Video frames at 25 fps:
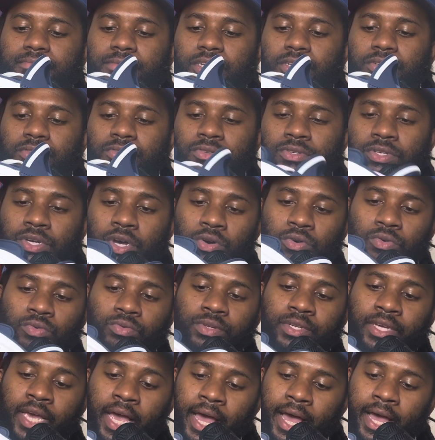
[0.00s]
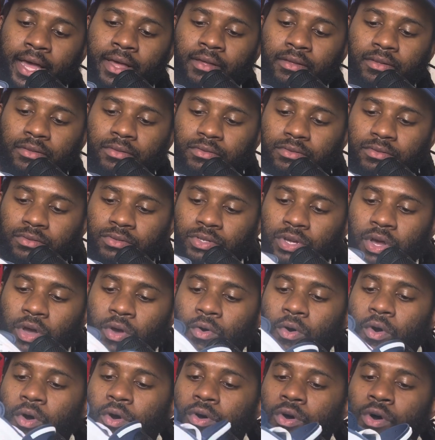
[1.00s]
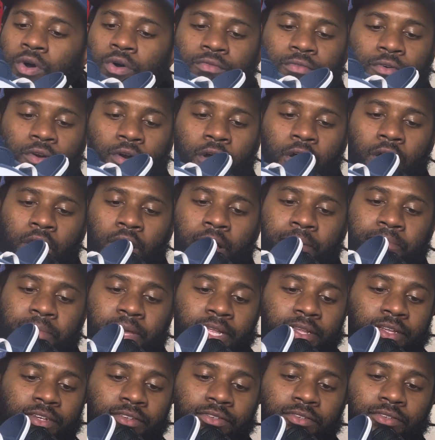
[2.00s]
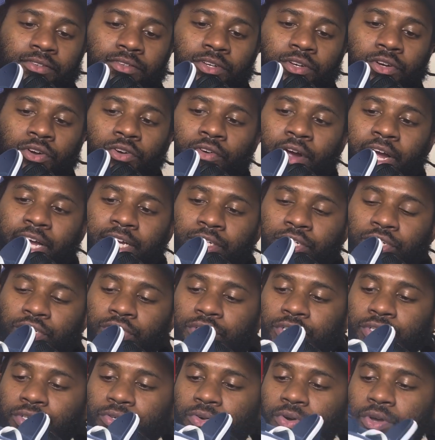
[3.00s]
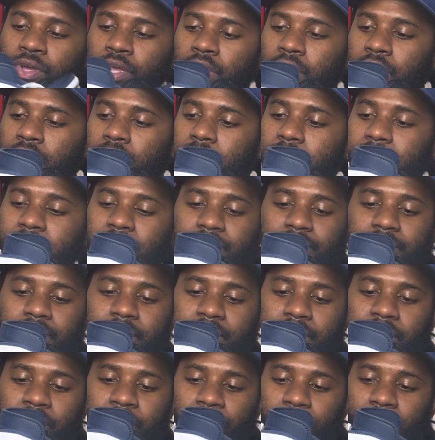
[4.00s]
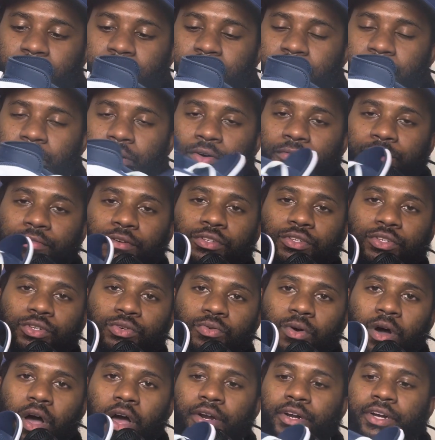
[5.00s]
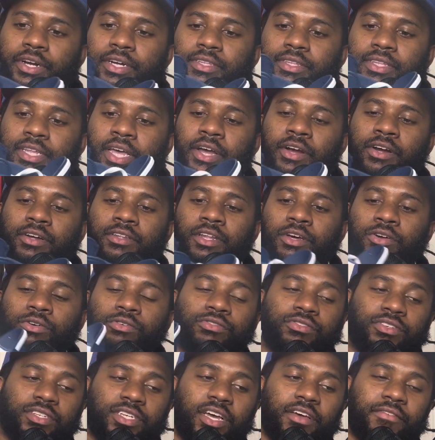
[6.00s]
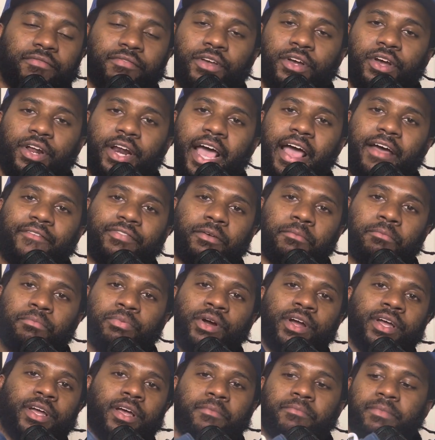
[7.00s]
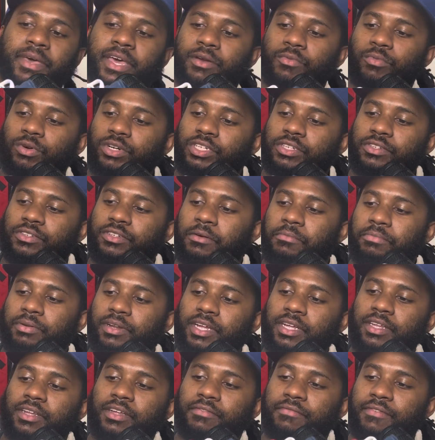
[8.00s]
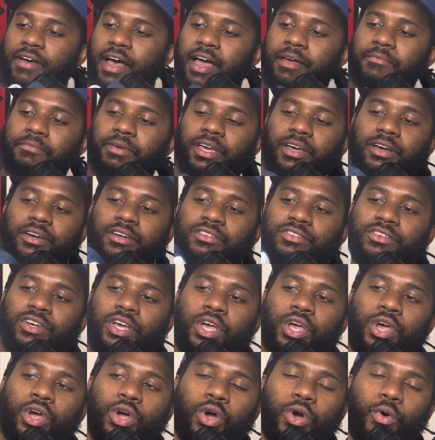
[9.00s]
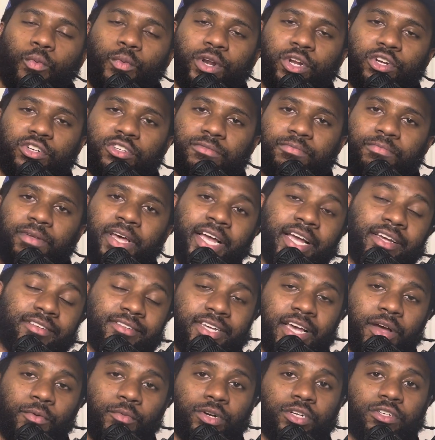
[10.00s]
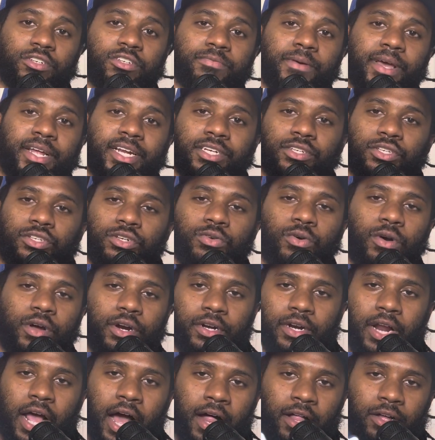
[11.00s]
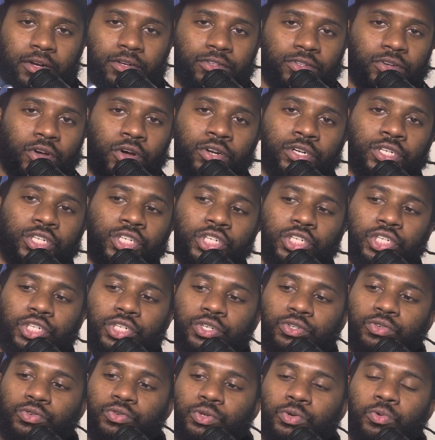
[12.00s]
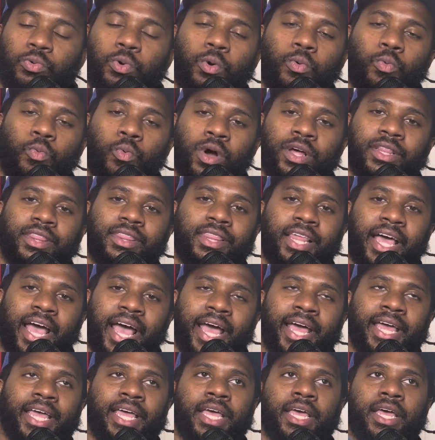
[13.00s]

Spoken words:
So yeah. So overall, I mean, this is a great shoe. Like I said, they retail for $200. They're a little stiff. You're gonna have to break them in, which is completely fine because when you're, like I said, when you're spending $200 on a shoe, you will want that.